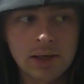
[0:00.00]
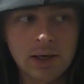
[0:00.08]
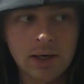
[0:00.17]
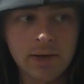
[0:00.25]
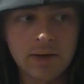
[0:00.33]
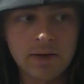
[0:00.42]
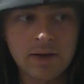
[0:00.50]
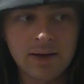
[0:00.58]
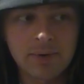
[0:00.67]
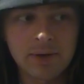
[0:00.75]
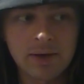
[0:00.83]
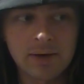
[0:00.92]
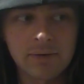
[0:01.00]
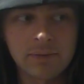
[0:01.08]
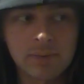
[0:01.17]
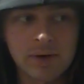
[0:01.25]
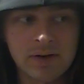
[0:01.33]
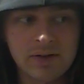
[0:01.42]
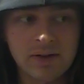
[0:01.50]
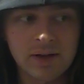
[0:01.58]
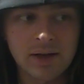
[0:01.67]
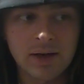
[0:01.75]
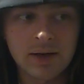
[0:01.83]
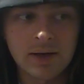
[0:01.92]
on the topic of personal
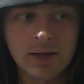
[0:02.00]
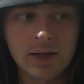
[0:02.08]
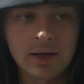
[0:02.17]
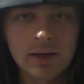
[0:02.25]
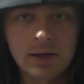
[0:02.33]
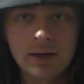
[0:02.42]
identity.